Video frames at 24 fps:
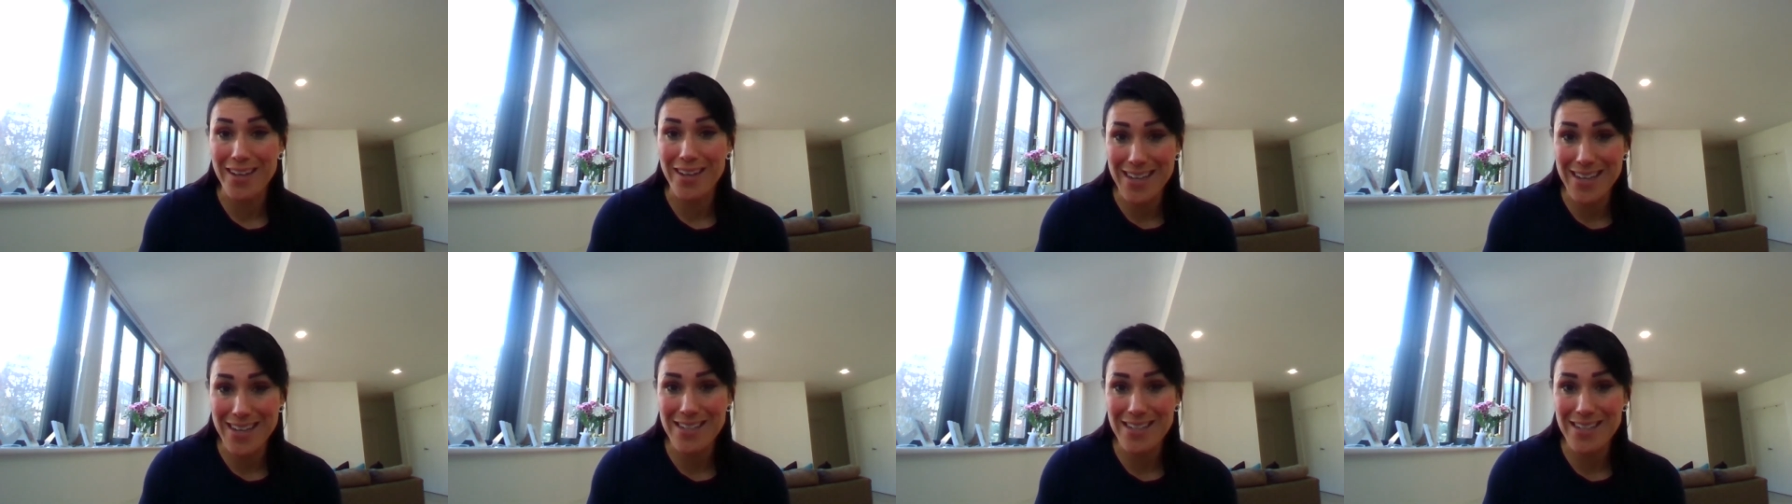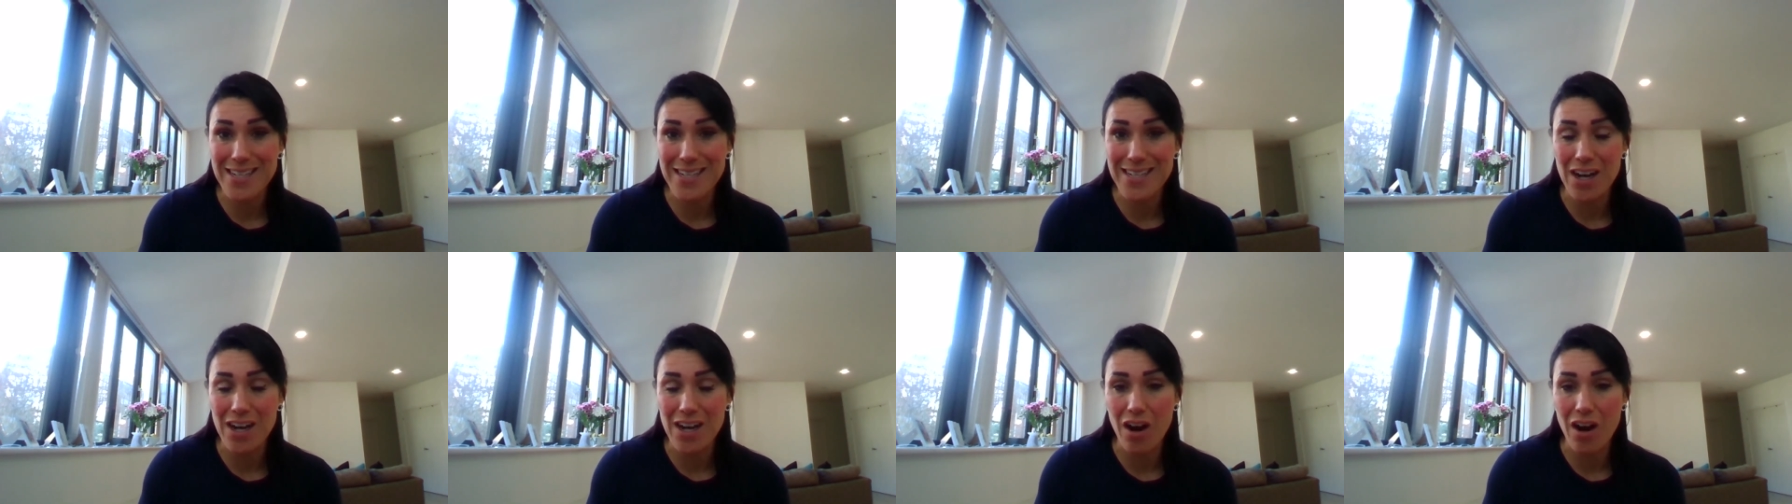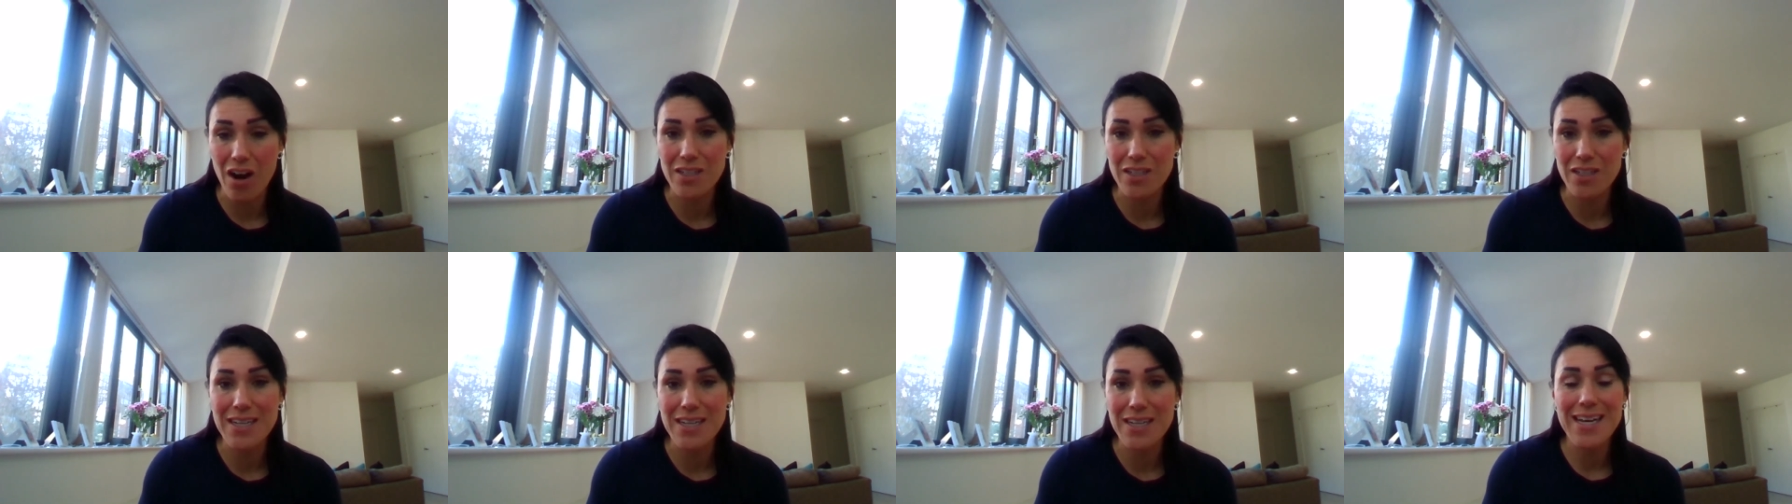identity
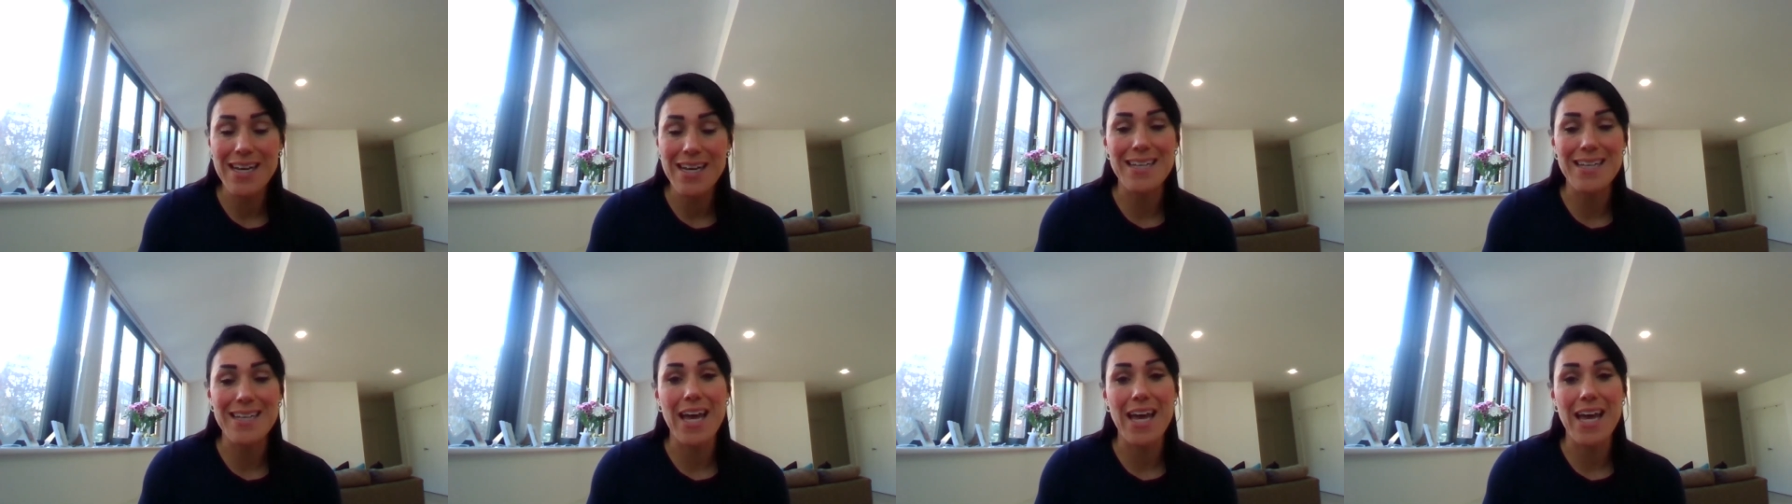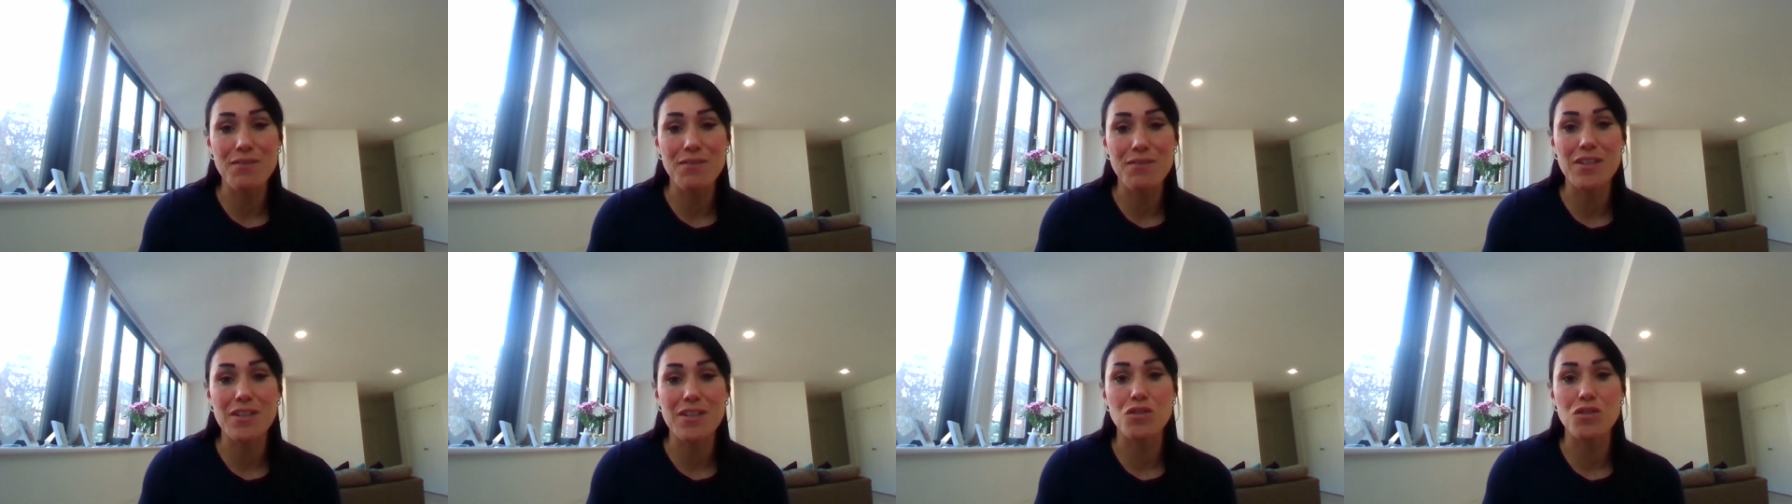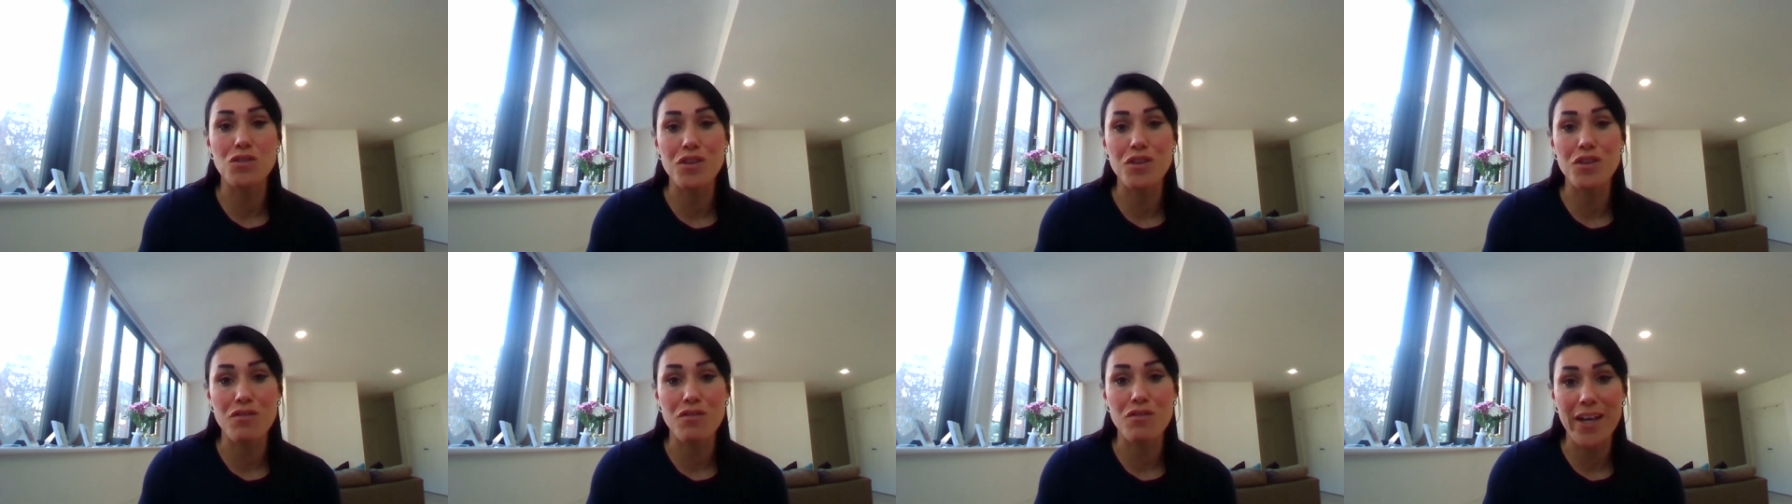card as
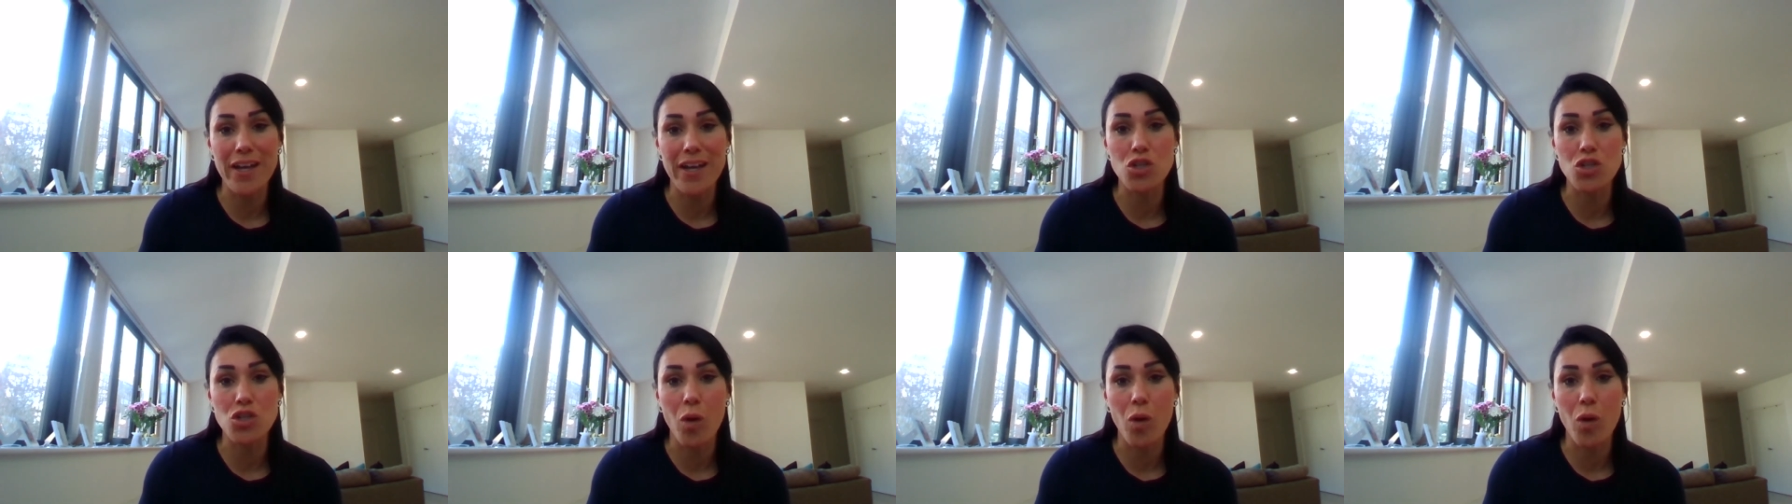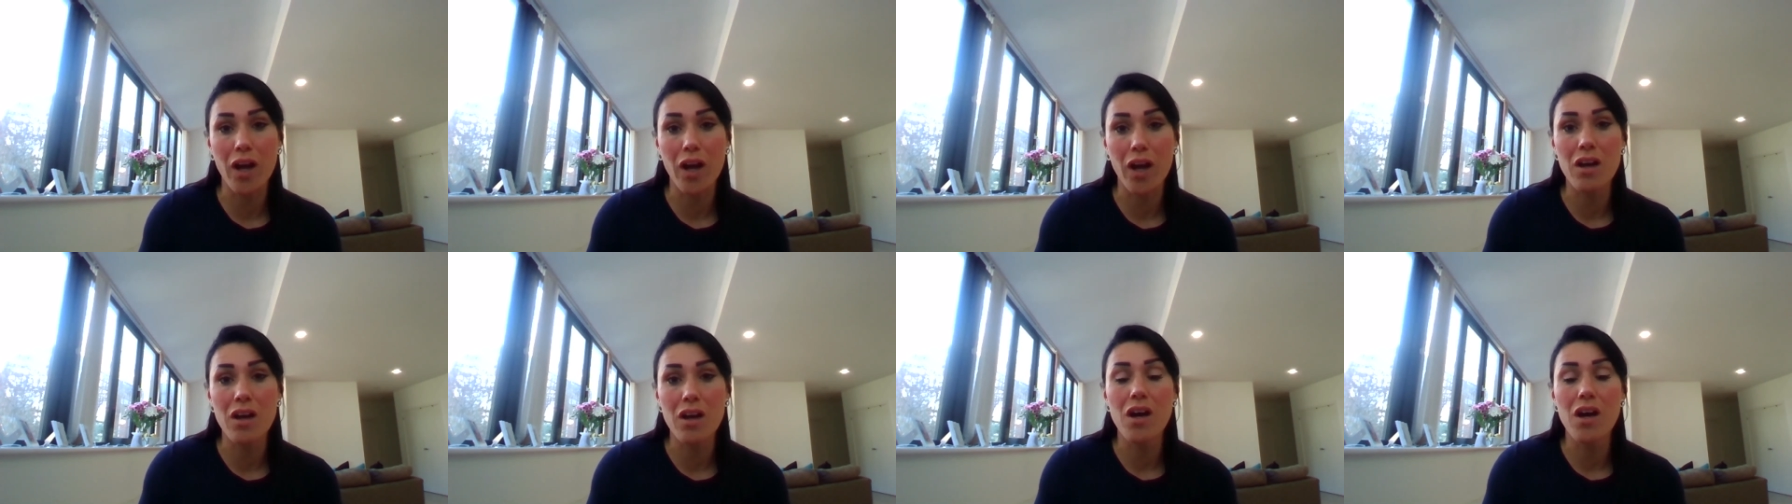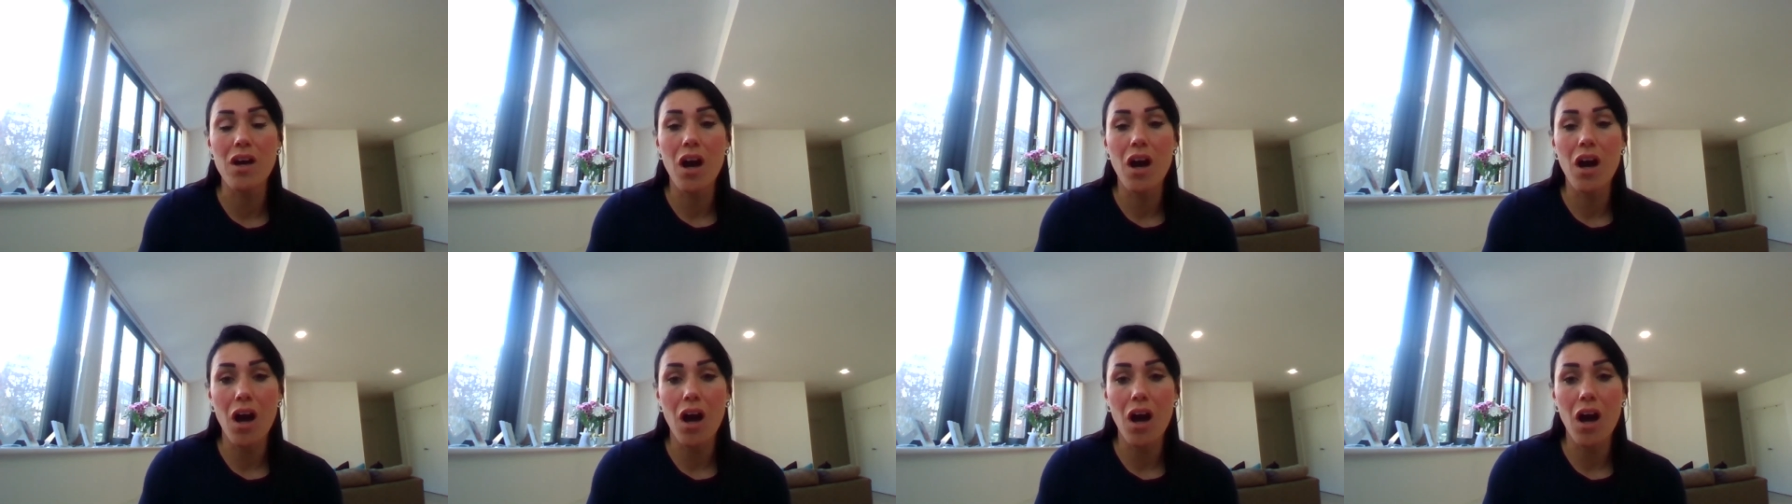evidence of their right to work